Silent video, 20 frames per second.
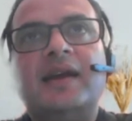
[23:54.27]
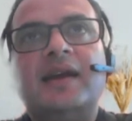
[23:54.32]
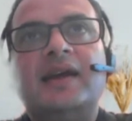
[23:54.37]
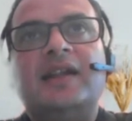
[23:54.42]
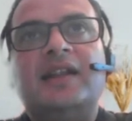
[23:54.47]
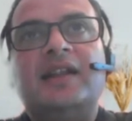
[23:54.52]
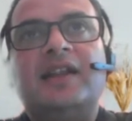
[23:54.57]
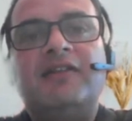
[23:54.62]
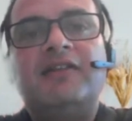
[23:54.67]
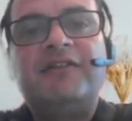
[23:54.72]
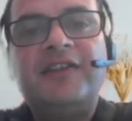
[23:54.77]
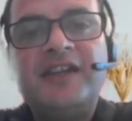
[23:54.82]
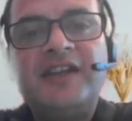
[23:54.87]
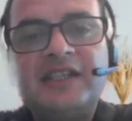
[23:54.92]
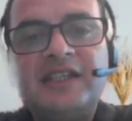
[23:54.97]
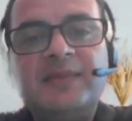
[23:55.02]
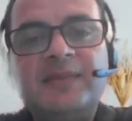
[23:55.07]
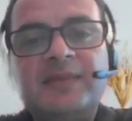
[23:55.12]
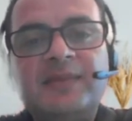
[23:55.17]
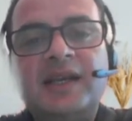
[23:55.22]
the
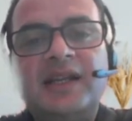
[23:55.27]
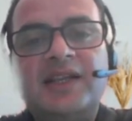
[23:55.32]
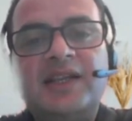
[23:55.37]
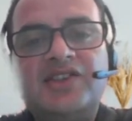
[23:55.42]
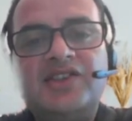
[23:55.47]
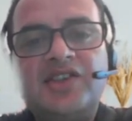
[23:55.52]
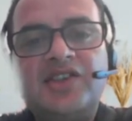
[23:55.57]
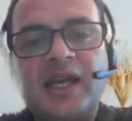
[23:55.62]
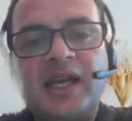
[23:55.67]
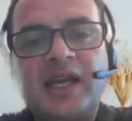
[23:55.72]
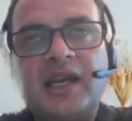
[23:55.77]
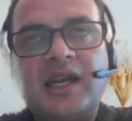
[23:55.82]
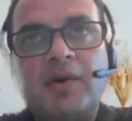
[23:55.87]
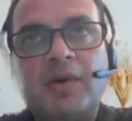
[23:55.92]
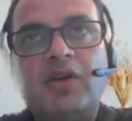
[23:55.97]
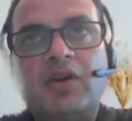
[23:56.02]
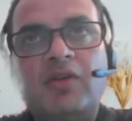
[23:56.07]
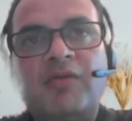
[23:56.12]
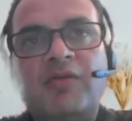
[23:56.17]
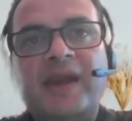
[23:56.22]
feasibility check
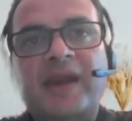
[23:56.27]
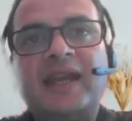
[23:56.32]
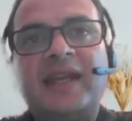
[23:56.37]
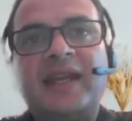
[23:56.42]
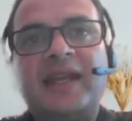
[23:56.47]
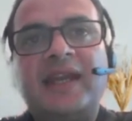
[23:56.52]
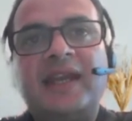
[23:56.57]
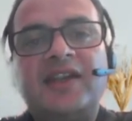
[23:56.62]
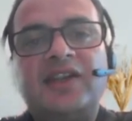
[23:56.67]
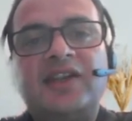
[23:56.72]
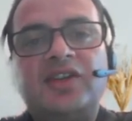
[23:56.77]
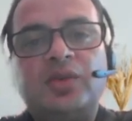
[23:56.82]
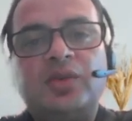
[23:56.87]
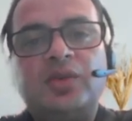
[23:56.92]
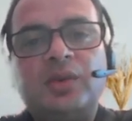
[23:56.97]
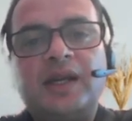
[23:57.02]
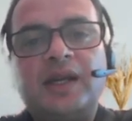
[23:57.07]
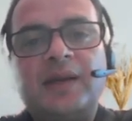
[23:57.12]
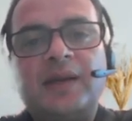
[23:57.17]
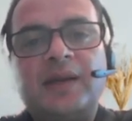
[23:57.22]
about when can you do
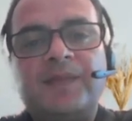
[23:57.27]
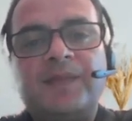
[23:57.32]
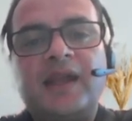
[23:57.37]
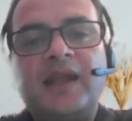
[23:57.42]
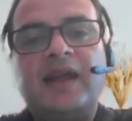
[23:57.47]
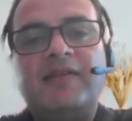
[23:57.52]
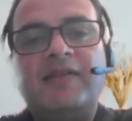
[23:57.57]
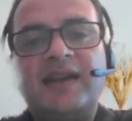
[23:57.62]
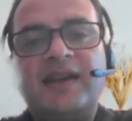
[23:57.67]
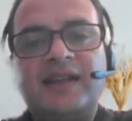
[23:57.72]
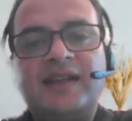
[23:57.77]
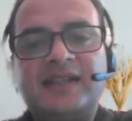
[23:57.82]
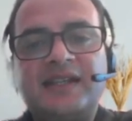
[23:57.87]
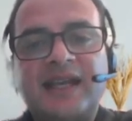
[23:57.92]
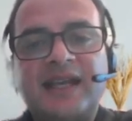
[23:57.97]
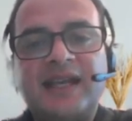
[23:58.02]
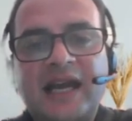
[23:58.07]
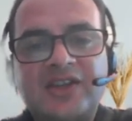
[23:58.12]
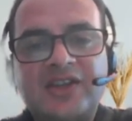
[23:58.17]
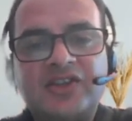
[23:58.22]
it and is it
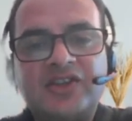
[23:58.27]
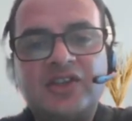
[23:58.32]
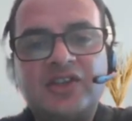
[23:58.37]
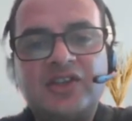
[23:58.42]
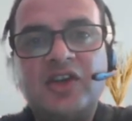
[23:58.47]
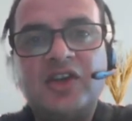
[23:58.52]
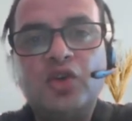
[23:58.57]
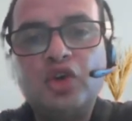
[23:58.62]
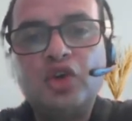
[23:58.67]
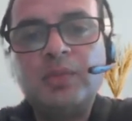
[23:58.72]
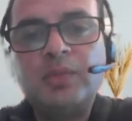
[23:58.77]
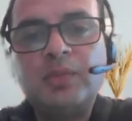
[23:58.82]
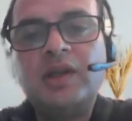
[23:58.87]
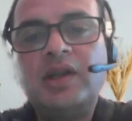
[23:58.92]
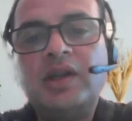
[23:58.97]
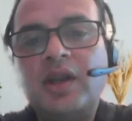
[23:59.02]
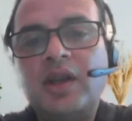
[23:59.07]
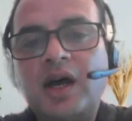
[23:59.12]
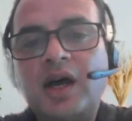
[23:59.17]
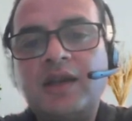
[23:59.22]
actually doable
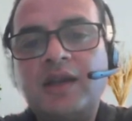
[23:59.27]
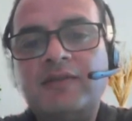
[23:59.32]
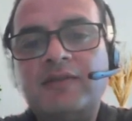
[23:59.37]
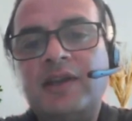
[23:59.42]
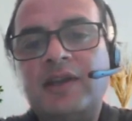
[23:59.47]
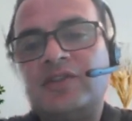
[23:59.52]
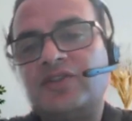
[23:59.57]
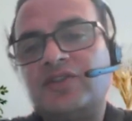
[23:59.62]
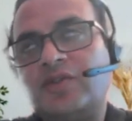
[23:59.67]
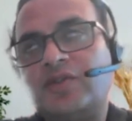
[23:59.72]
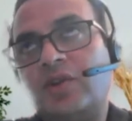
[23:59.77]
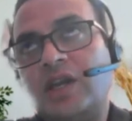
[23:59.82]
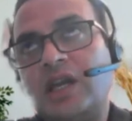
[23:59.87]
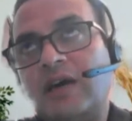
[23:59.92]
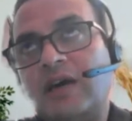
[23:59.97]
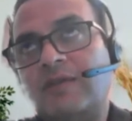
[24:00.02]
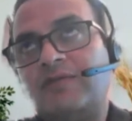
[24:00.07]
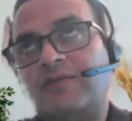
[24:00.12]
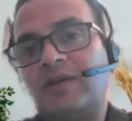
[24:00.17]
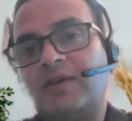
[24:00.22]
or not, well, it's going to
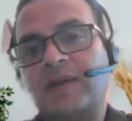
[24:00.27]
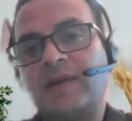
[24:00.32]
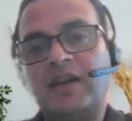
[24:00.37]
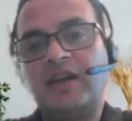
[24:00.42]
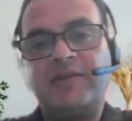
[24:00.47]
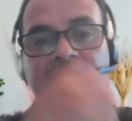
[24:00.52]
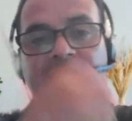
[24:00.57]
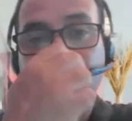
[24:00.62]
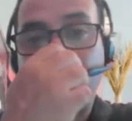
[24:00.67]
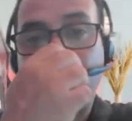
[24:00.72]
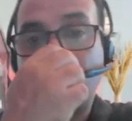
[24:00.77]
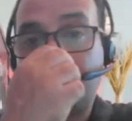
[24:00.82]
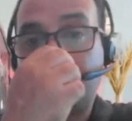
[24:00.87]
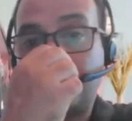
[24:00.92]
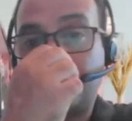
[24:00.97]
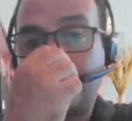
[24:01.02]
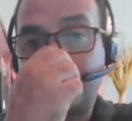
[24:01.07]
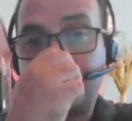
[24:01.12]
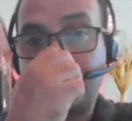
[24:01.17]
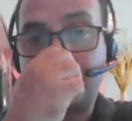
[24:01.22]
come from manufacturing
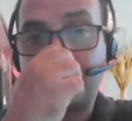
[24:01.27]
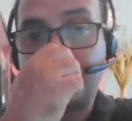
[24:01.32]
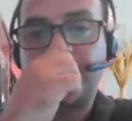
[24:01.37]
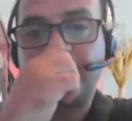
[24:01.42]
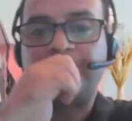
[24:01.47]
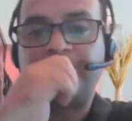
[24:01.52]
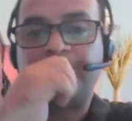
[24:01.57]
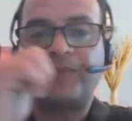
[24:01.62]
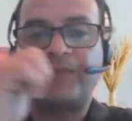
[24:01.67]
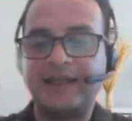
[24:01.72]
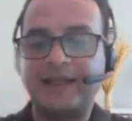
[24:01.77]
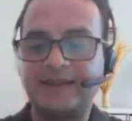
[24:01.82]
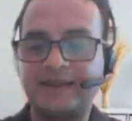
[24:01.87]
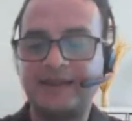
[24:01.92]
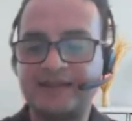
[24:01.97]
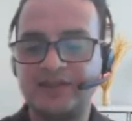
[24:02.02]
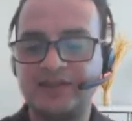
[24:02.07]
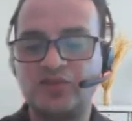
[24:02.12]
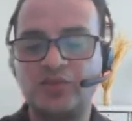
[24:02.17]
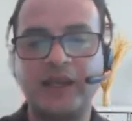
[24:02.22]
optimization. And
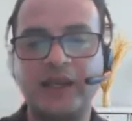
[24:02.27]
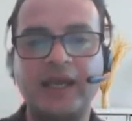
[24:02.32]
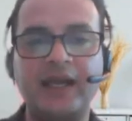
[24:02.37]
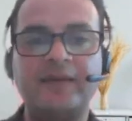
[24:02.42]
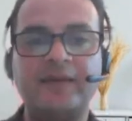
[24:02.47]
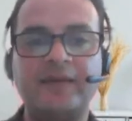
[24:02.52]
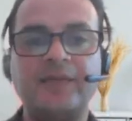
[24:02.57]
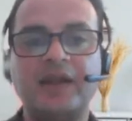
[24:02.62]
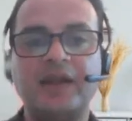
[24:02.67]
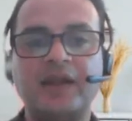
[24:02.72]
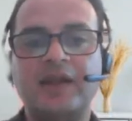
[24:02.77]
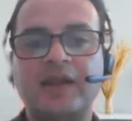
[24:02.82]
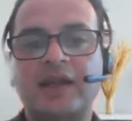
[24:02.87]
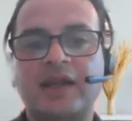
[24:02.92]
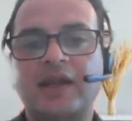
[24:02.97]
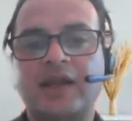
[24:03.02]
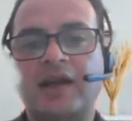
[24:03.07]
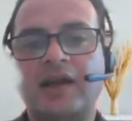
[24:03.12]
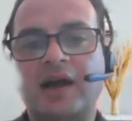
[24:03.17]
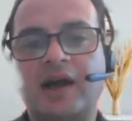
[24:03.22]
this is where
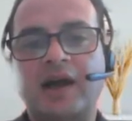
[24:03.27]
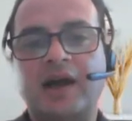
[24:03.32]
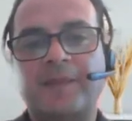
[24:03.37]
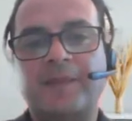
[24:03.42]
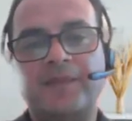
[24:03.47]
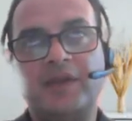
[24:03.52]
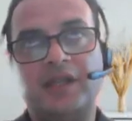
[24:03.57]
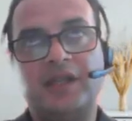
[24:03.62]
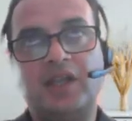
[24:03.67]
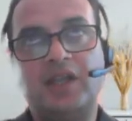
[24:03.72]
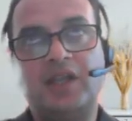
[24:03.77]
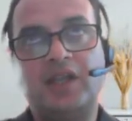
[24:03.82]
the